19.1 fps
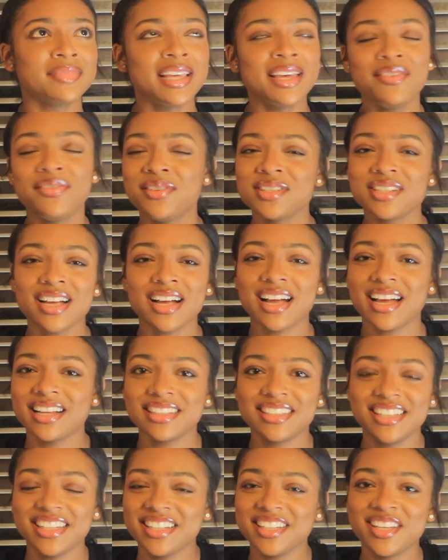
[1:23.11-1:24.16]
It feels like
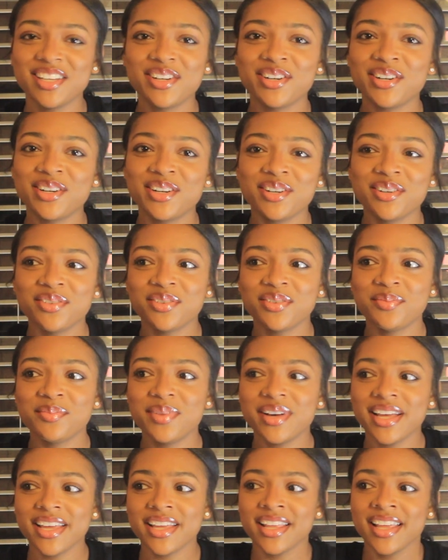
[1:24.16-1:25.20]
I didn't get off,
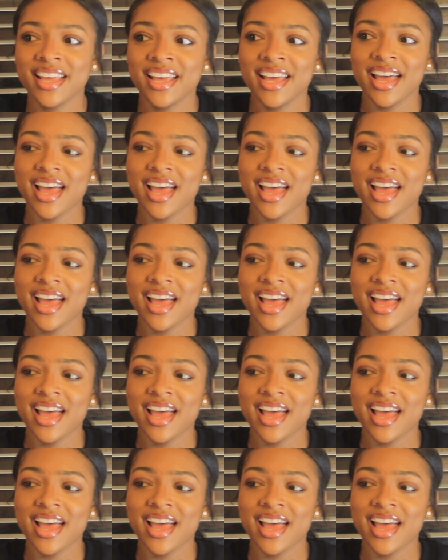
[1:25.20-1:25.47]
but